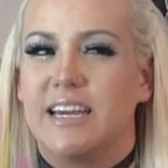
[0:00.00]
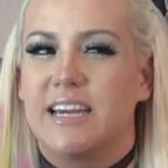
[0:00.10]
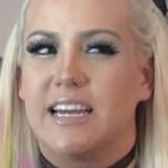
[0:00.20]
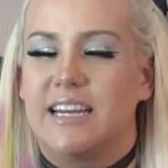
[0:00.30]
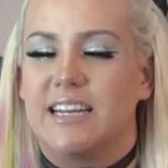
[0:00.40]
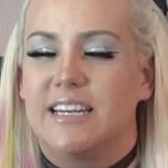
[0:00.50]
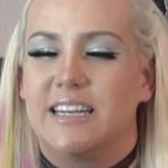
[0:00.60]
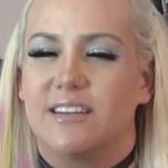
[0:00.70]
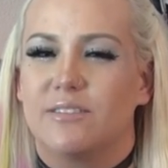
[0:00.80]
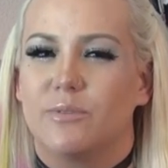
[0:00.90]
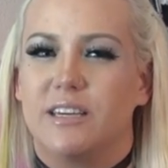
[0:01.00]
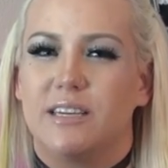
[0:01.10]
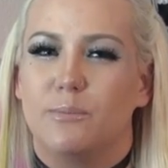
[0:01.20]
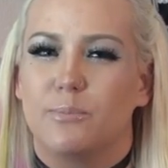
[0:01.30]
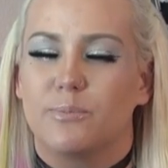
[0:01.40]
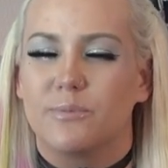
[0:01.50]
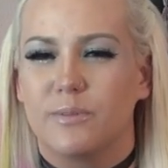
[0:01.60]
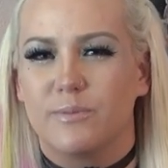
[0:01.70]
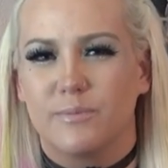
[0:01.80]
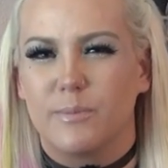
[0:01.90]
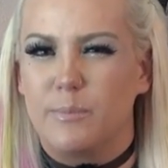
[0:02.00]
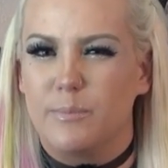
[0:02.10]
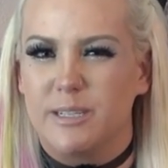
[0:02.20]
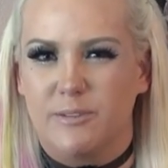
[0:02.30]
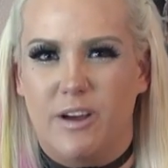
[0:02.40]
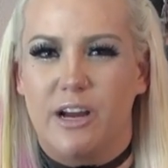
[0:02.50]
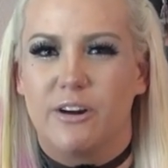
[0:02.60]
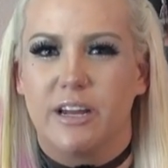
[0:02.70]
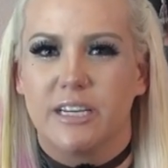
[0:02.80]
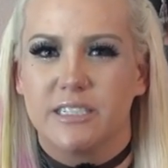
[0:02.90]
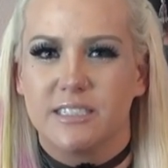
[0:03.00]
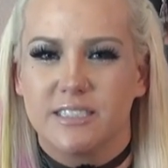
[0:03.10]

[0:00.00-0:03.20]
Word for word: and we keep misfiring.